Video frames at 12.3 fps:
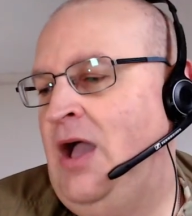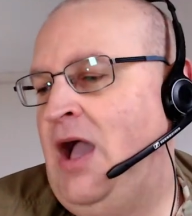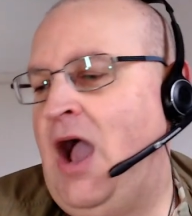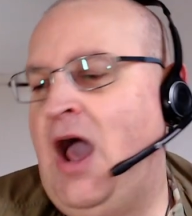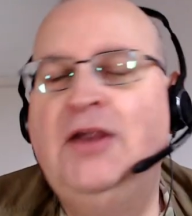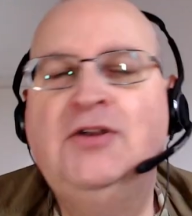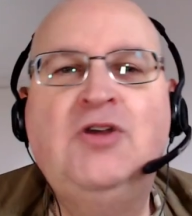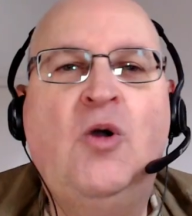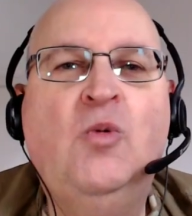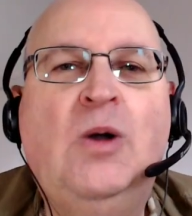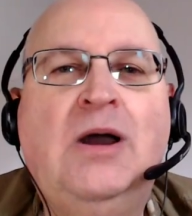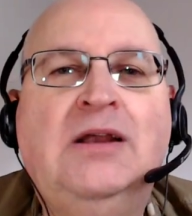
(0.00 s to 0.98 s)
And
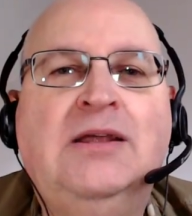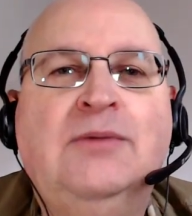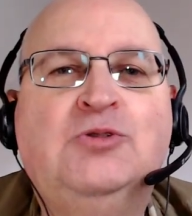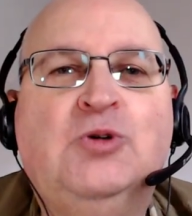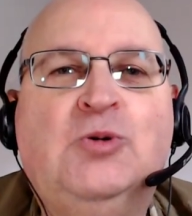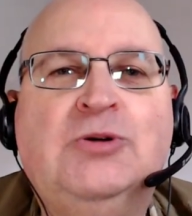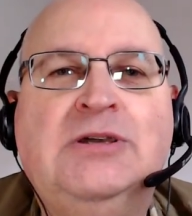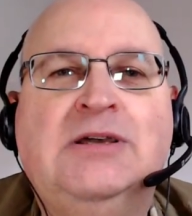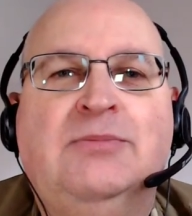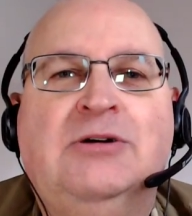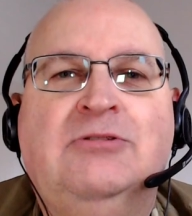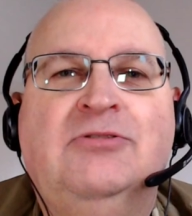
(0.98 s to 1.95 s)
while I'm talking
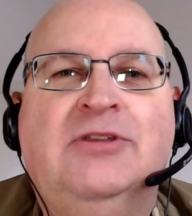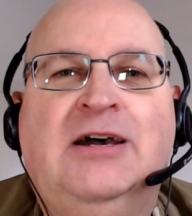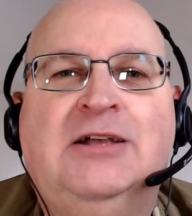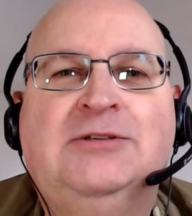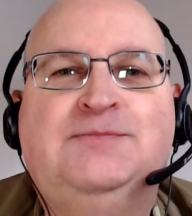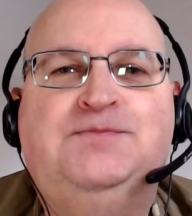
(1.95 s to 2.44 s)
about that,